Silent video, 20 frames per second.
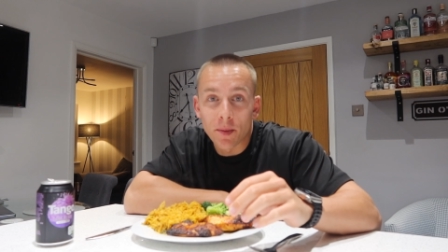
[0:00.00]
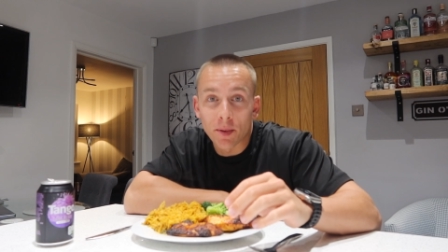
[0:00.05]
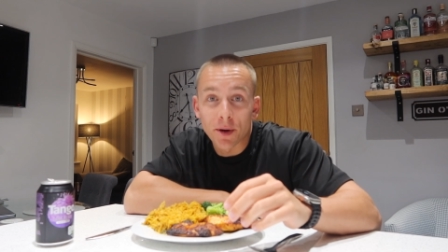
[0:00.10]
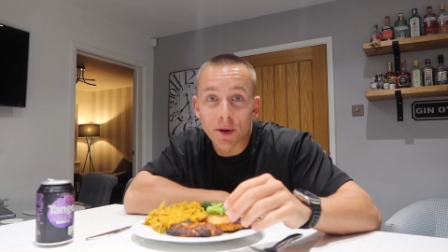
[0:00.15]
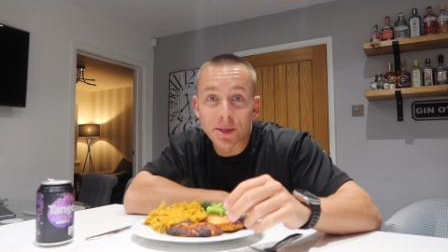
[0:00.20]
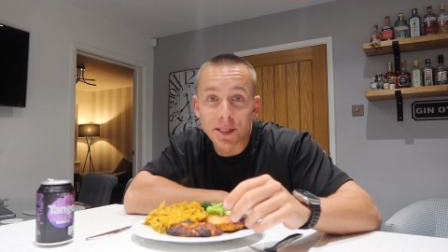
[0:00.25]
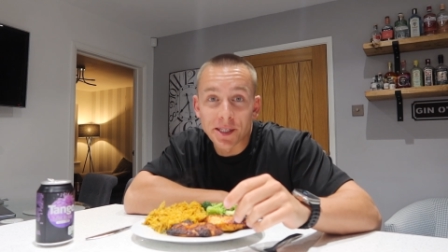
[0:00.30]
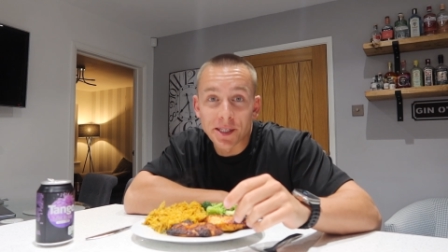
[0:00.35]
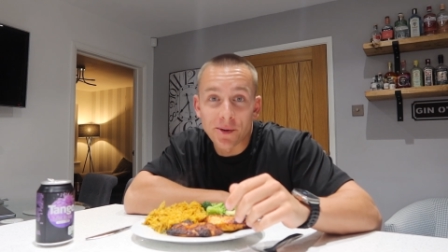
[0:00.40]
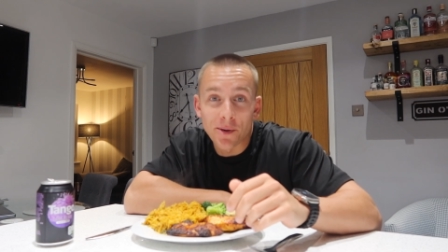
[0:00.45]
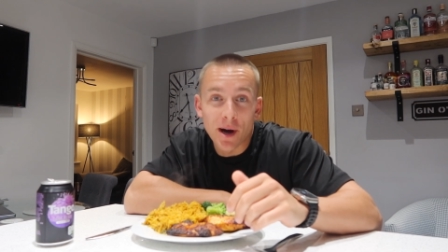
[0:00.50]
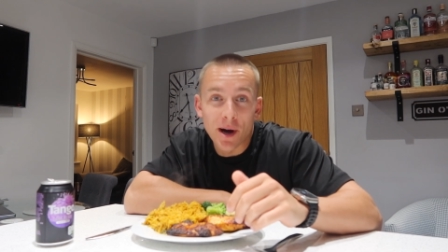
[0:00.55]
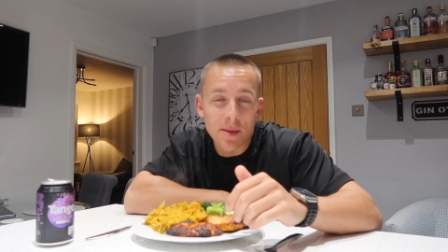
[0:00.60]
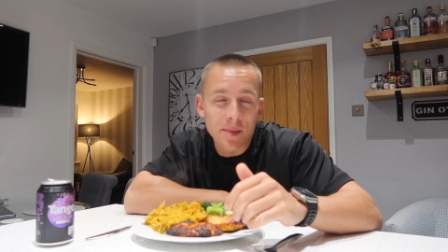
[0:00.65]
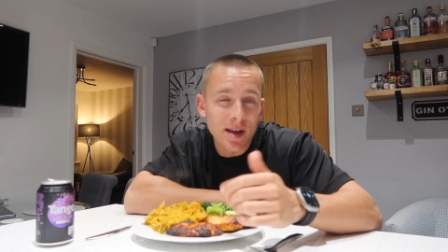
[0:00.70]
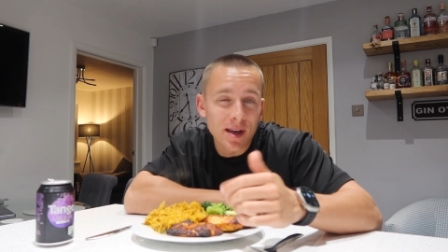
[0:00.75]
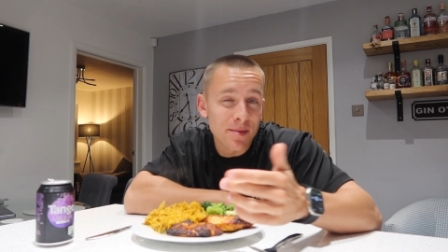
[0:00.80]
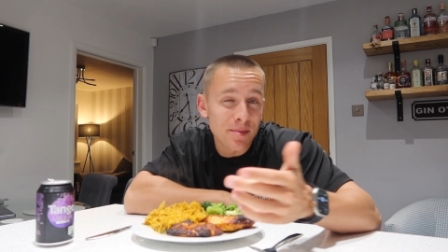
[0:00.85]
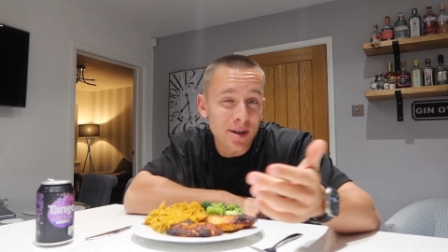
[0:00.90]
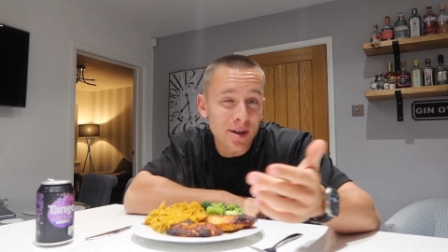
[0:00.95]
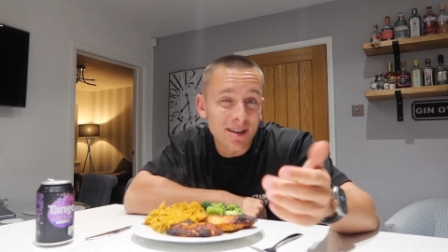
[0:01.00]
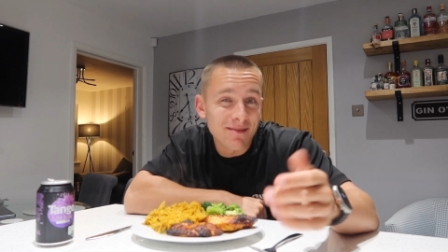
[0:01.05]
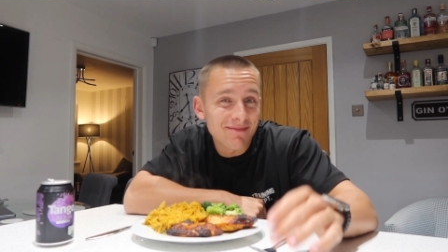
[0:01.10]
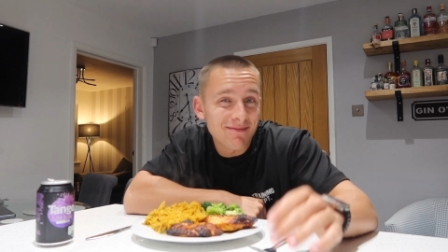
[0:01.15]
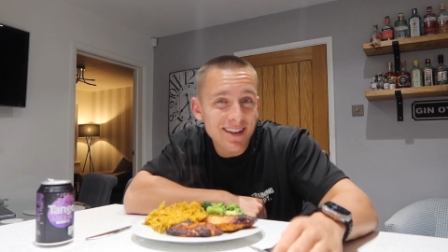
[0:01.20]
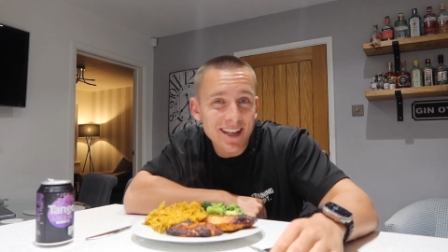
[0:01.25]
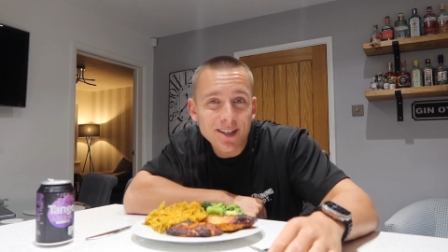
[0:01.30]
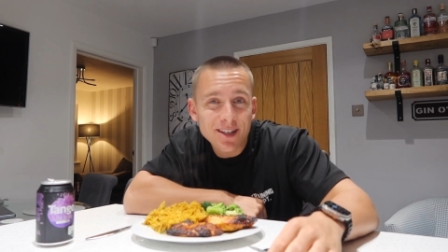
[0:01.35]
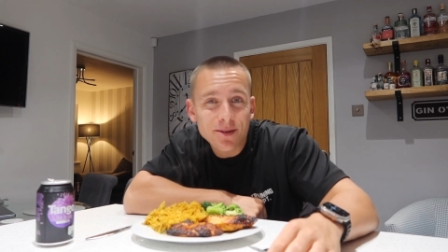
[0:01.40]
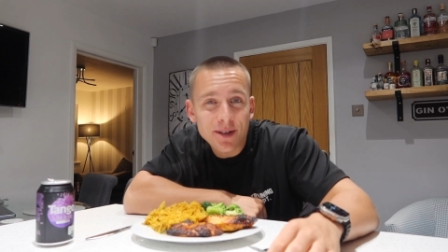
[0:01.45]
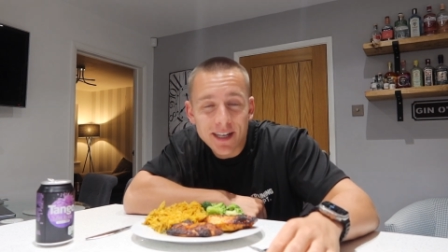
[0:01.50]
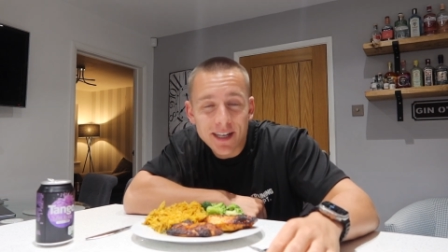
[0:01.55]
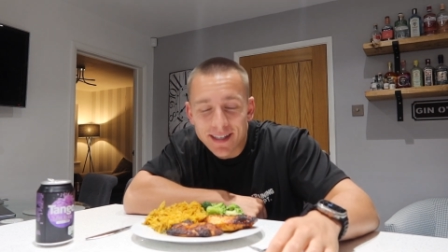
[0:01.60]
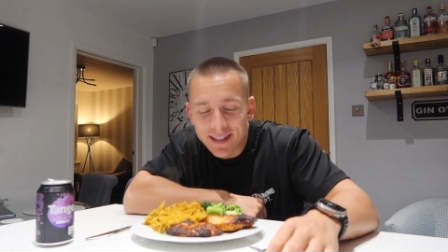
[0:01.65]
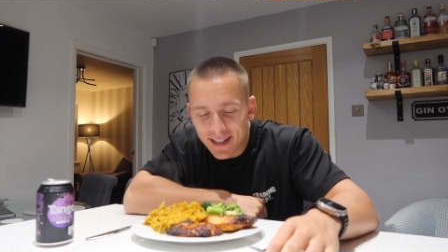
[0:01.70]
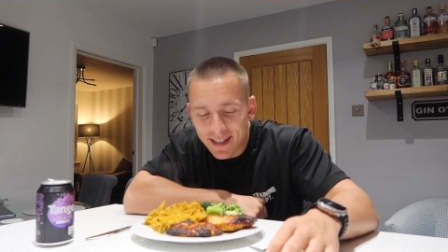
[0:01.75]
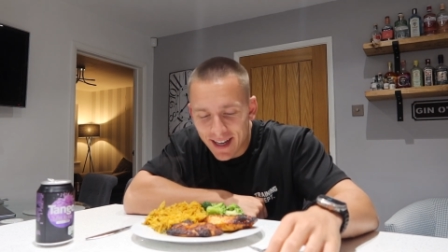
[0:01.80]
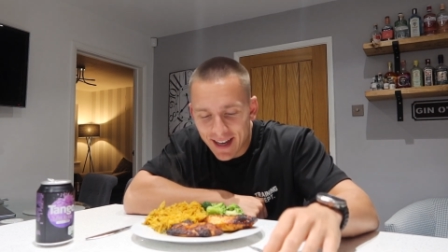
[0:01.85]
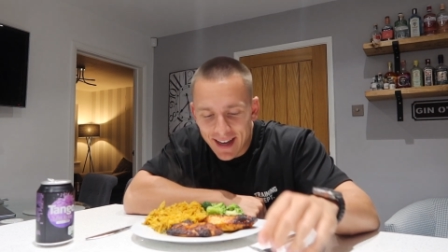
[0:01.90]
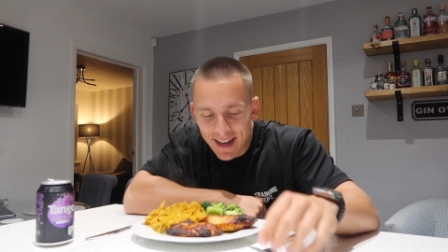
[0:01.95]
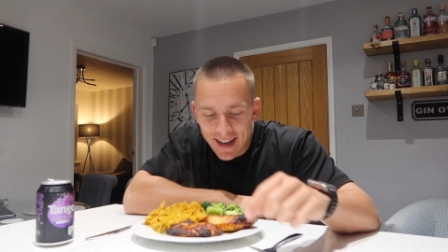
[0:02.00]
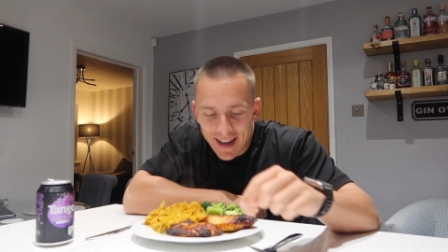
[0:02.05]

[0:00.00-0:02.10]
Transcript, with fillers: my protein quite a bit, but it is what it is.